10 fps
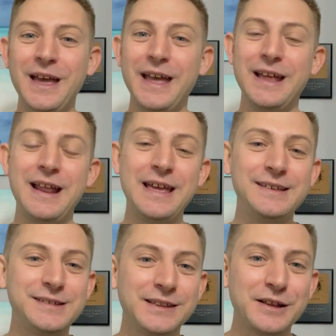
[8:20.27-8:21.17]
It
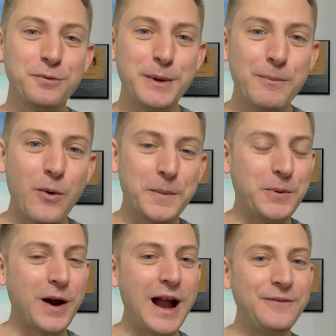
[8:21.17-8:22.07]
is a little bit more
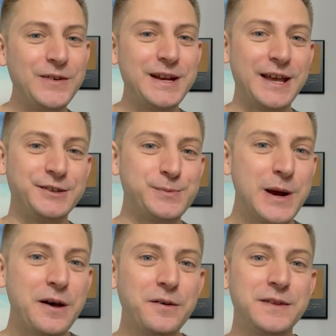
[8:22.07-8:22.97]
private as
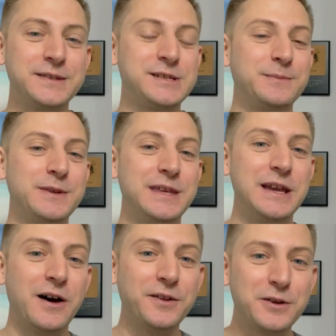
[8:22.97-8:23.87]
well than some of
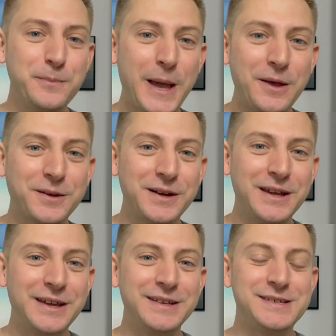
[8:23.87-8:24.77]
the other
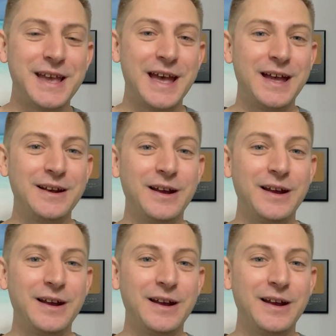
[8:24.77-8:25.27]
balconies, and